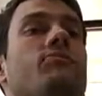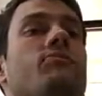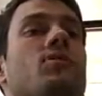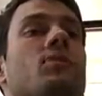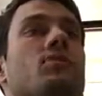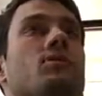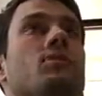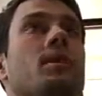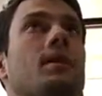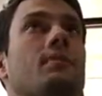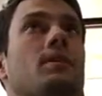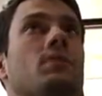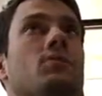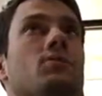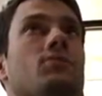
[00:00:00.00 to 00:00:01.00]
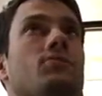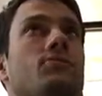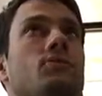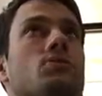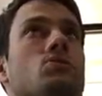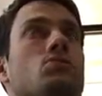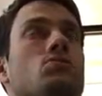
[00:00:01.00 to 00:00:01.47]
when you were talking about your
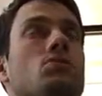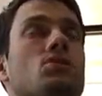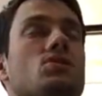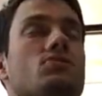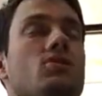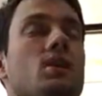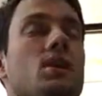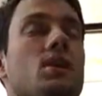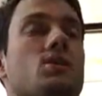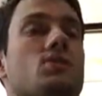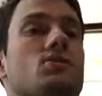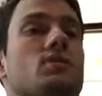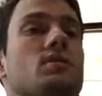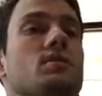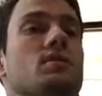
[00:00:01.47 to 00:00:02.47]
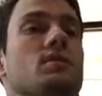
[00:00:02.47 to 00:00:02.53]
first choice for country